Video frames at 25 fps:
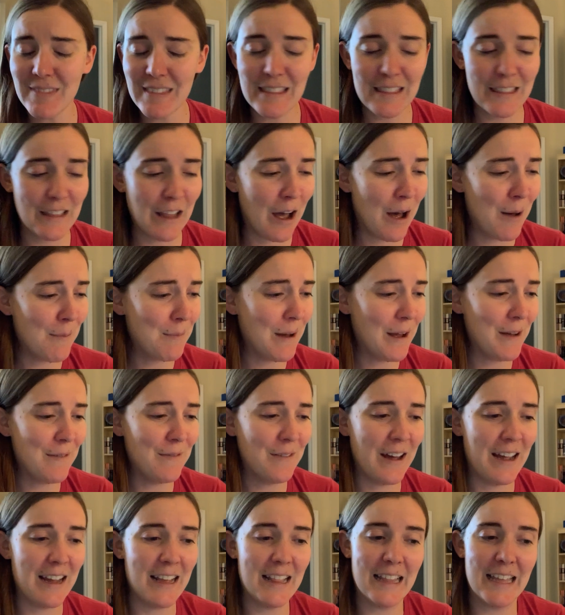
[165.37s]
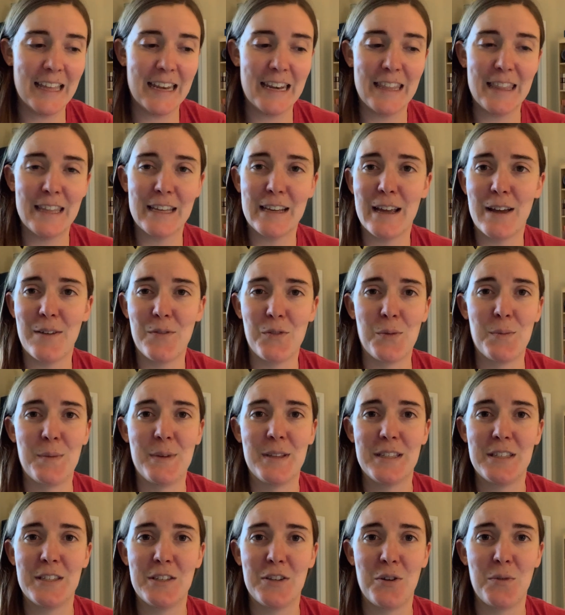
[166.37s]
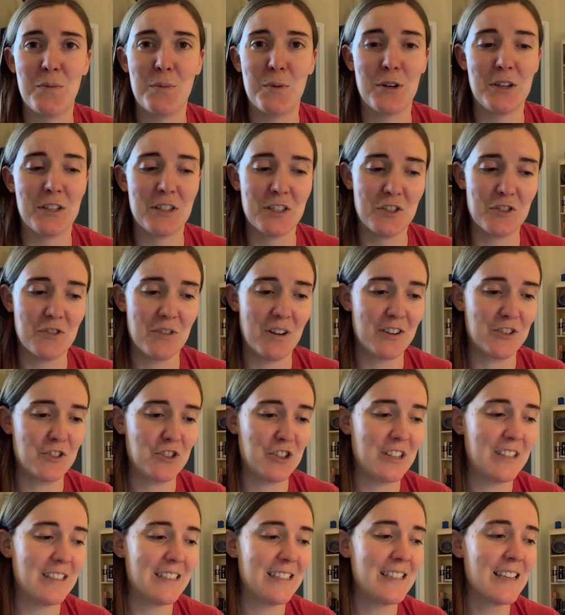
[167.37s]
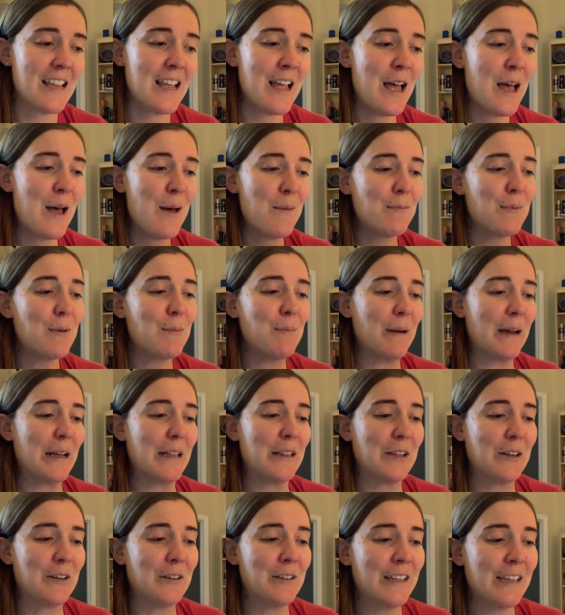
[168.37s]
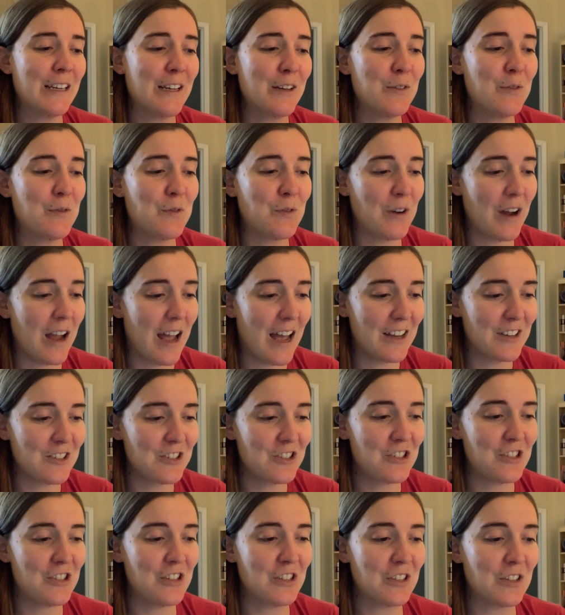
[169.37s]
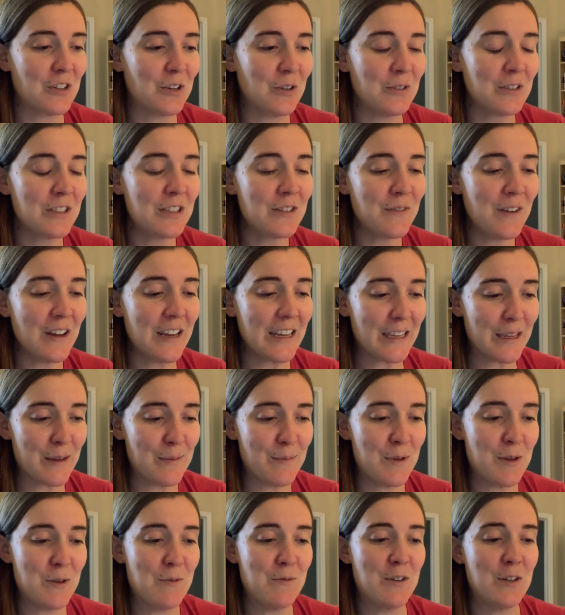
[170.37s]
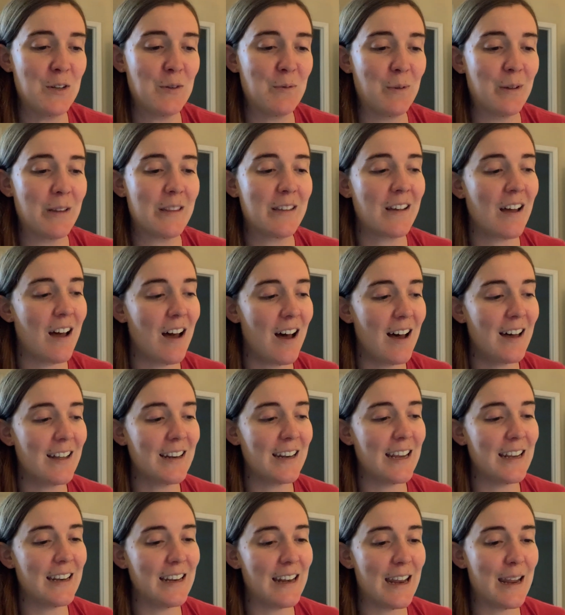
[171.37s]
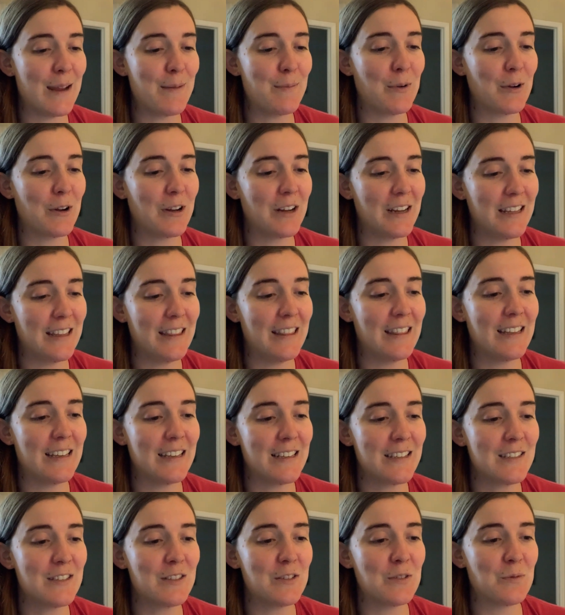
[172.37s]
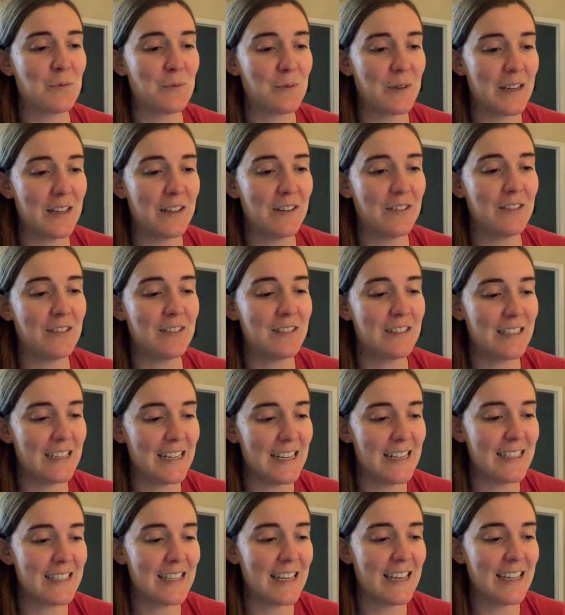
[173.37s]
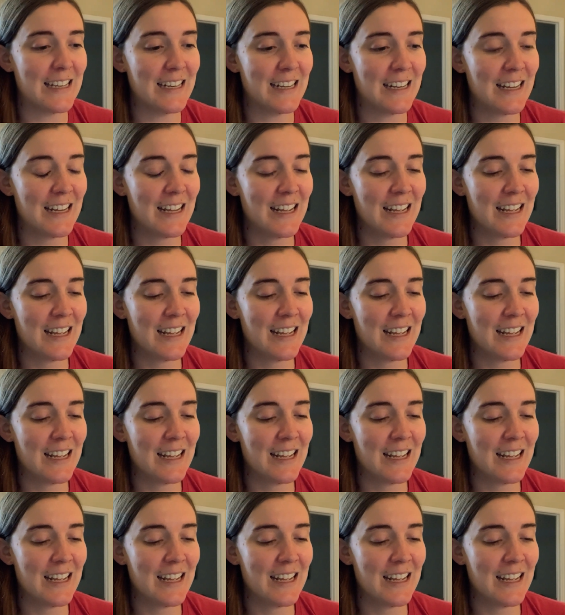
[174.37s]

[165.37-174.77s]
not by violating the government's sober instructions, but by learning afresh to cultivate communion with God and neighbor in this surreal season.